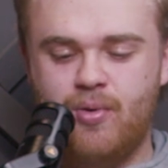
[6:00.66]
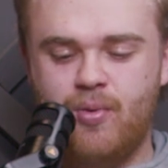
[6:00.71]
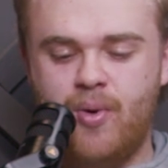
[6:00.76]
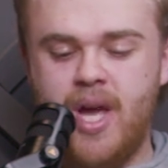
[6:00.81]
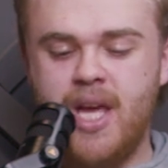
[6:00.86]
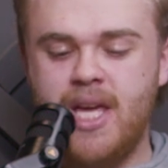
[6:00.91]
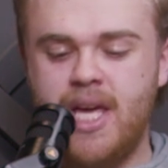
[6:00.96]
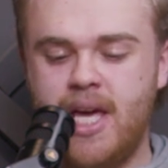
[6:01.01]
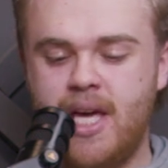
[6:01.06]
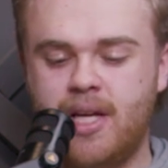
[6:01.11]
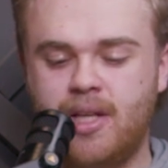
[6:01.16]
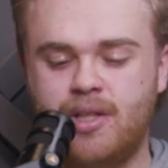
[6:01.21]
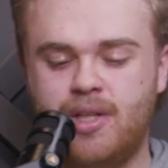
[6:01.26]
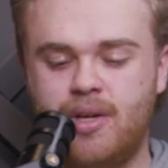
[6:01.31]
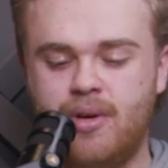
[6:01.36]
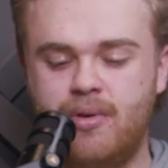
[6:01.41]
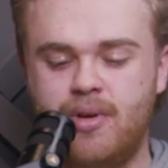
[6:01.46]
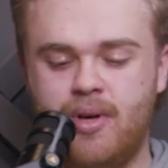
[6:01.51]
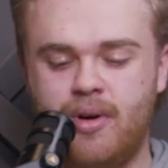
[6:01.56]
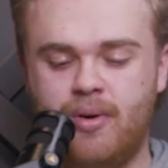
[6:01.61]
Cringing
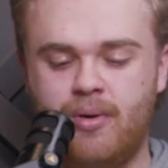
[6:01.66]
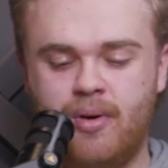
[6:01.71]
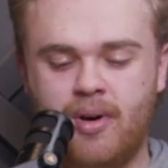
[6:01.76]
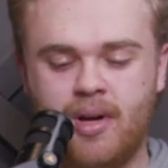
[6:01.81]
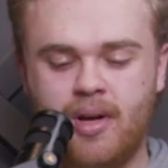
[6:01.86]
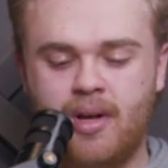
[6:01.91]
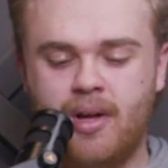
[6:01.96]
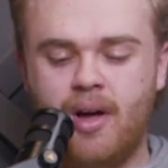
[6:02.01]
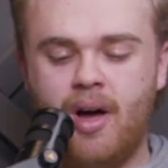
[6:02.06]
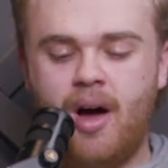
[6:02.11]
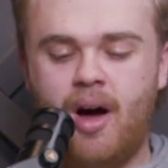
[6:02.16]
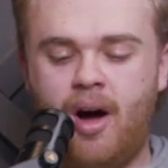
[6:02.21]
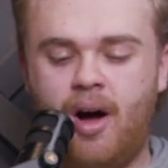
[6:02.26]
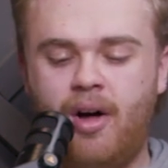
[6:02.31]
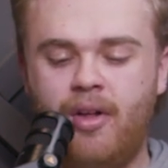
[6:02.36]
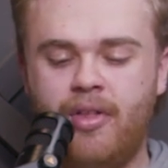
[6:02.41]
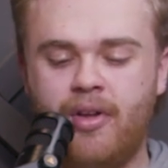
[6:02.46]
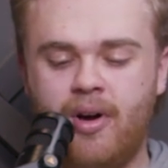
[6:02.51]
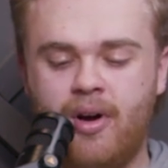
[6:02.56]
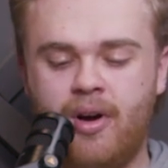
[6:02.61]
to you.
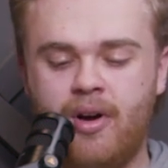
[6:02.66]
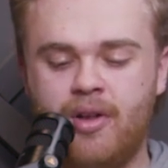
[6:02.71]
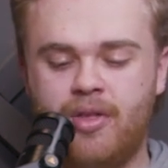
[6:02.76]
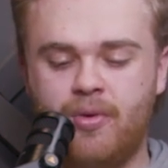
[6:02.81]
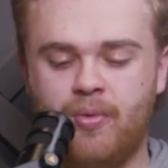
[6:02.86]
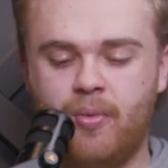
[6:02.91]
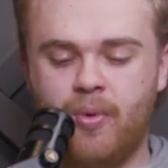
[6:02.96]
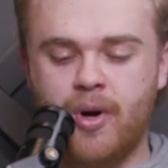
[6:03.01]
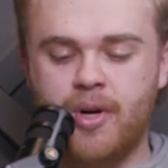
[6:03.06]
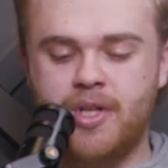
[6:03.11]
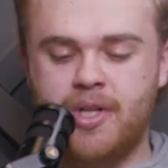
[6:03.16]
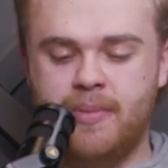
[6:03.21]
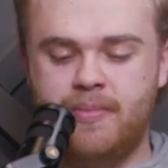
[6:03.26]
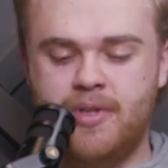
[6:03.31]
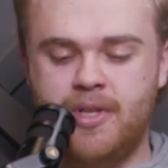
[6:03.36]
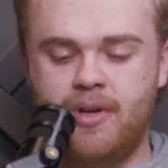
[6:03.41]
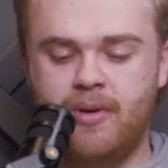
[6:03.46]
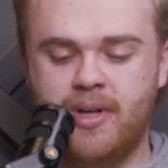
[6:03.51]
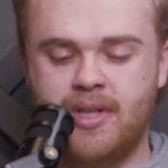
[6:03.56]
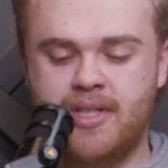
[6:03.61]
All the earth
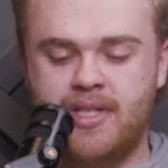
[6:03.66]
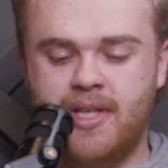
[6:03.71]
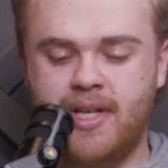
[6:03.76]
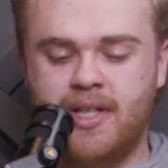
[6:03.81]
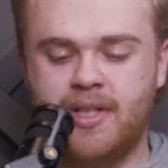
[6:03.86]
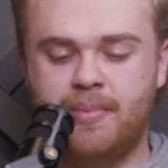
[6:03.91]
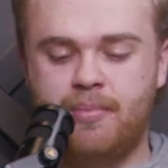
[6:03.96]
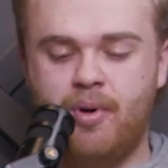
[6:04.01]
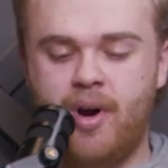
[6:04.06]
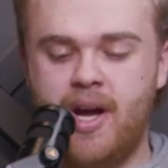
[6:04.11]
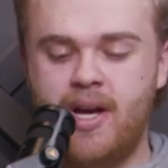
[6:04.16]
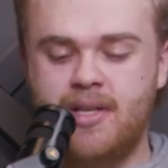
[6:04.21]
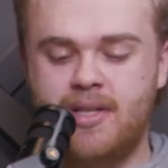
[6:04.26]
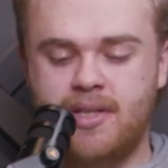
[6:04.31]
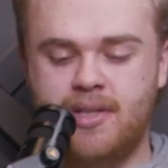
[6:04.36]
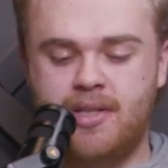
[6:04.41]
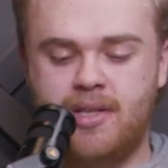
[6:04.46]
worships you and sings praises